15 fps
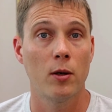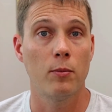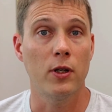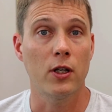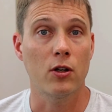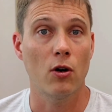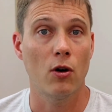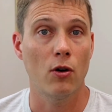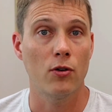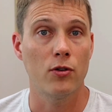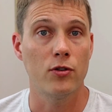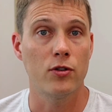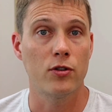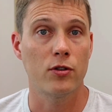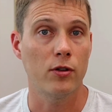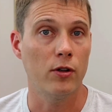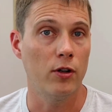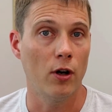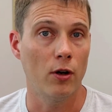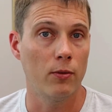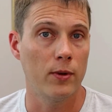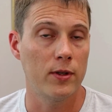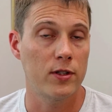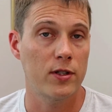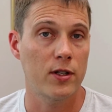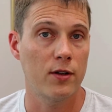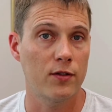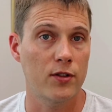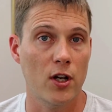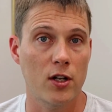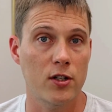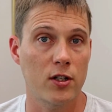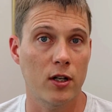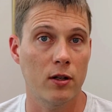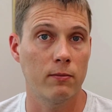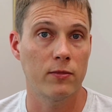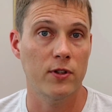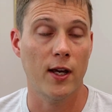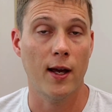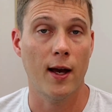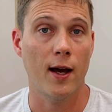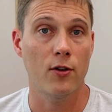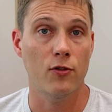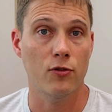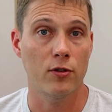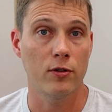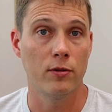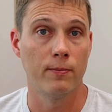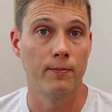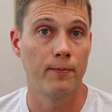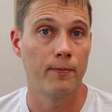because, you know, instead of charging say $100